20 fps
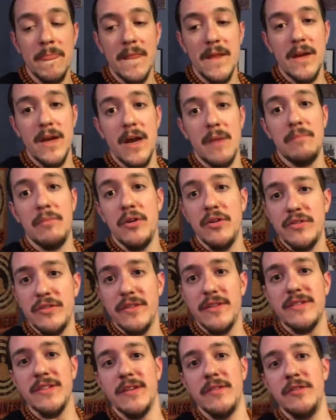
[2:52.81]
Uh, I'm
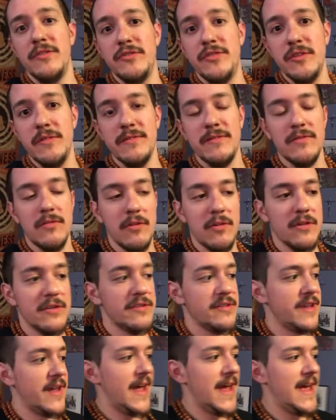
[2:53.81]
posting this on YouTube, of
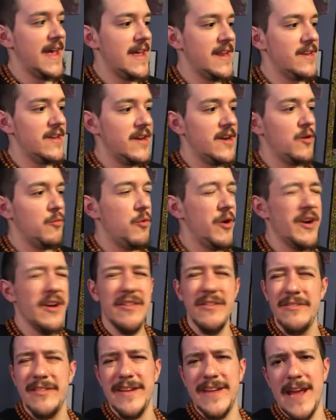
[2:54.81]
course. And uh, one
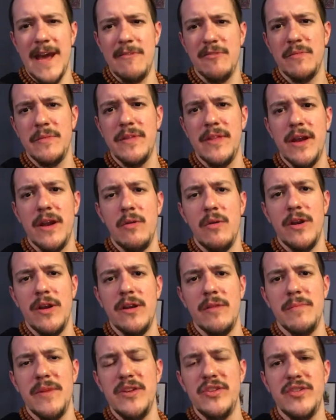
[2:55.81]
other thing happened to me that I wanted
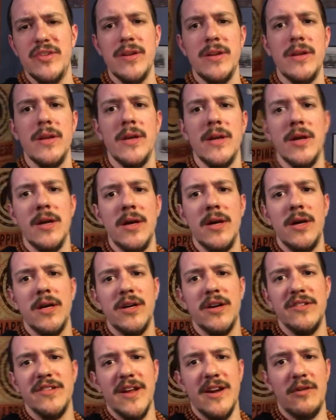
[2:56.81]
to mention,
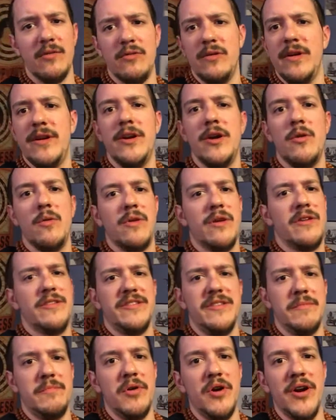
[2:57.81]
because I don't really know where
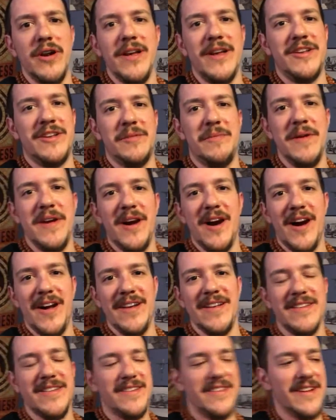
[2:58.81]
else to put it, to be
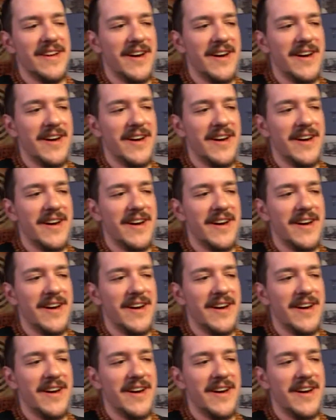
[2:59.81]
honest.